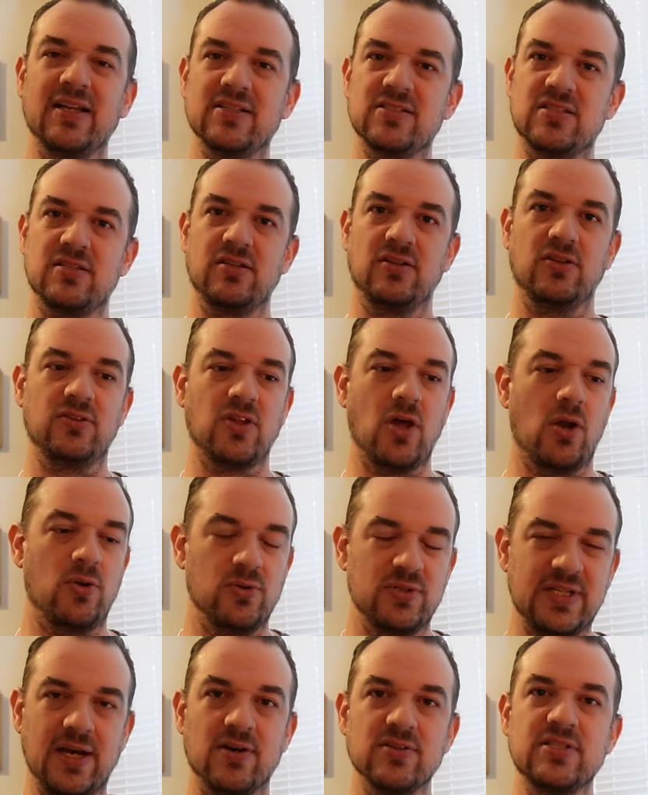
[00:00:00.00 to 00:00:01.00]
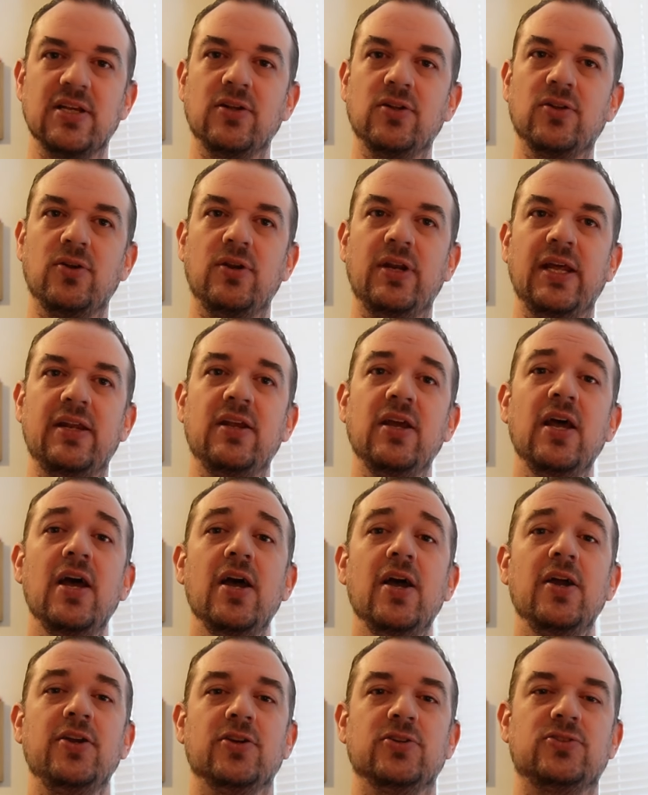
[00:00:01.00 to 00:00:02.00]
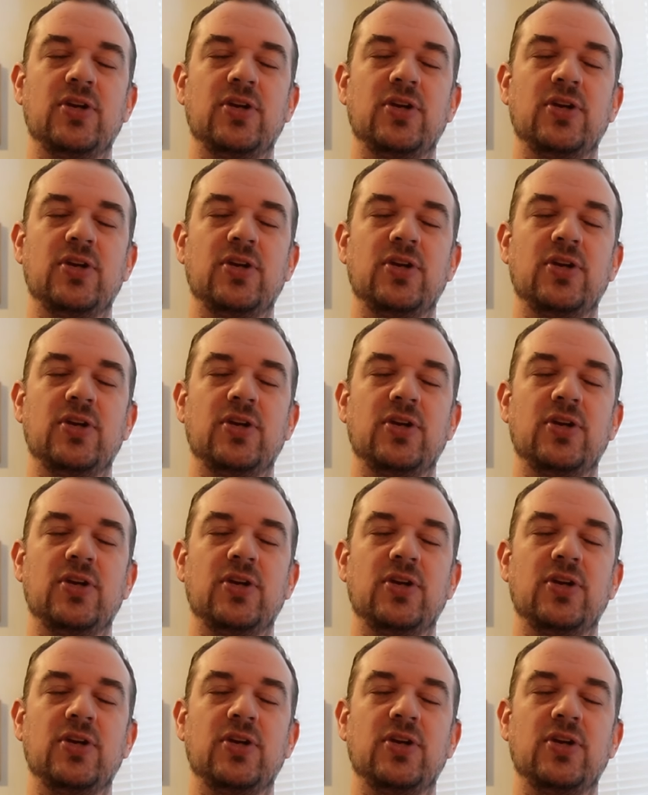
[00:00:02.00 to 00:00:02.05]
It's in, the hotel's included, your